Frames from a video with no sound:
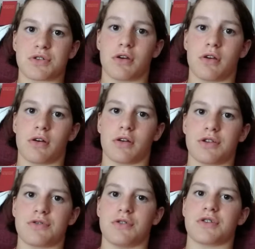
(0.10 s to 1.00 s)
going on?
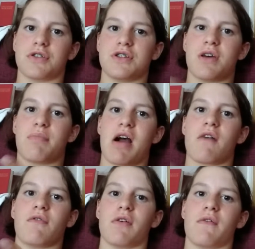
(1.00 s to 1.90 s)
It's Ruthscoots here
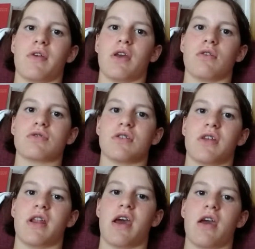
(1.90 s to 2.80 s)
back for another video. So
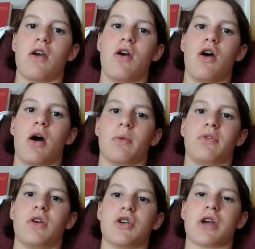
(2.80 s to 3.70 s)
today I'm
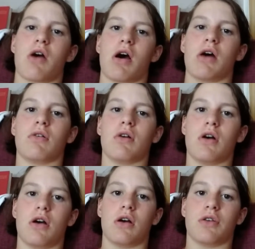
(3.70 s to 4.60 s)
doing a shout out.
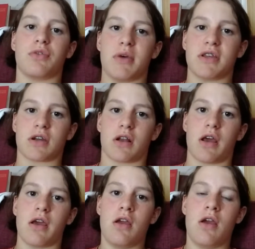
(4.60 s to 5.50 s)
Uh, so
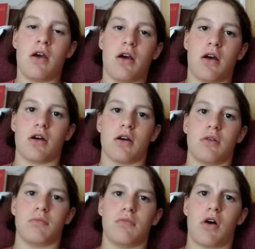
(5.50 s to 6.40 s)
basically,
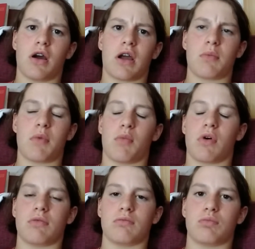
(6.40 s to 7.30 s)
um, I can't
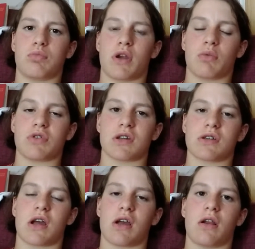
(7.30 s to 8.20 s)
remember when it was
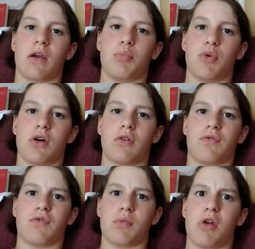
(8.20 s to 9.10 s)
exactly, but
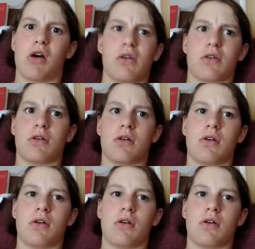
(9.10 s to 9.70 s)
from like,